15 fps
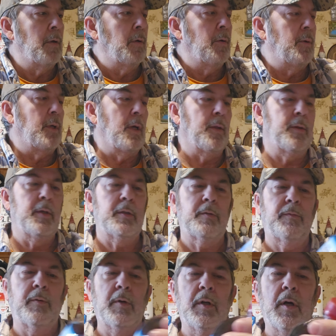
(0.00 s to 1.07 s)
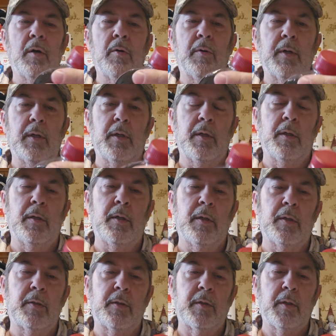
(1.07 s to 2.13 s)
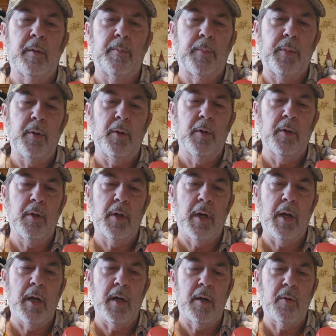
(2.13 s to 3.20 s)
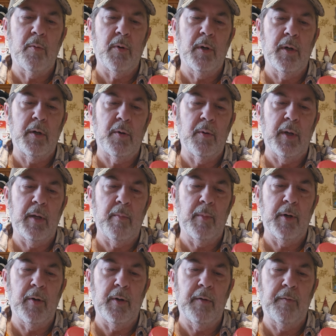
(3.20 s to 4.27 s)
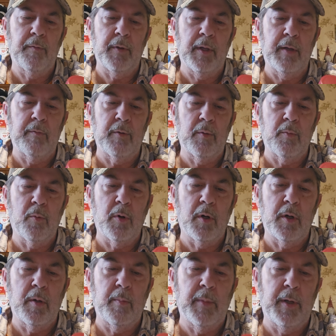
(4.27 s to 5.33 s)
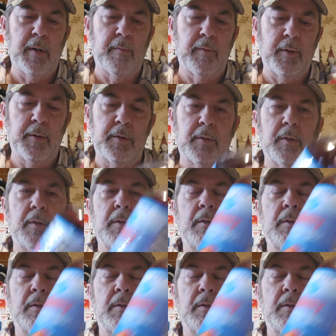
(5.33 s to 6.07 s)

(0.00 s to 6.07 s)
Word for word: We got this for Logan. It's the Pure Aqua cranberry flavored water beverage.